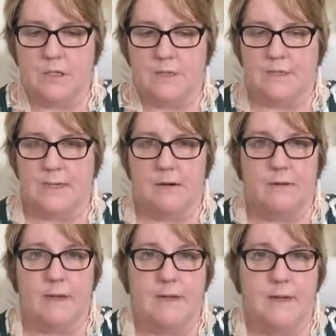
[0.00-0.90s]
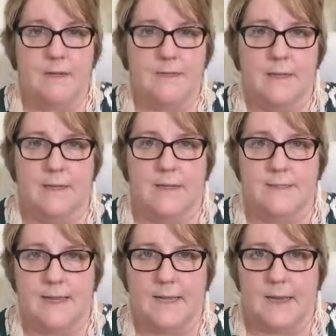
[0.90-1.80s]
to start recognising it as
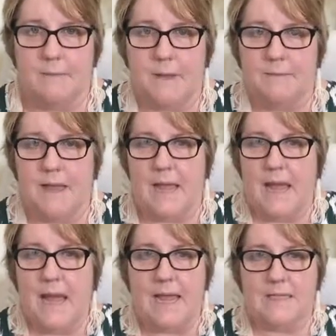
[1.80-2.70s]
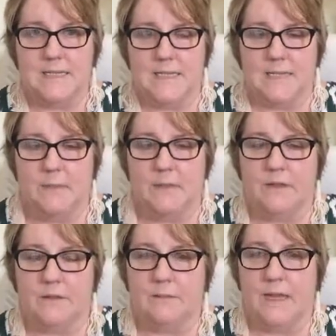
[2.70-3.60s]
they come up and dealing with them.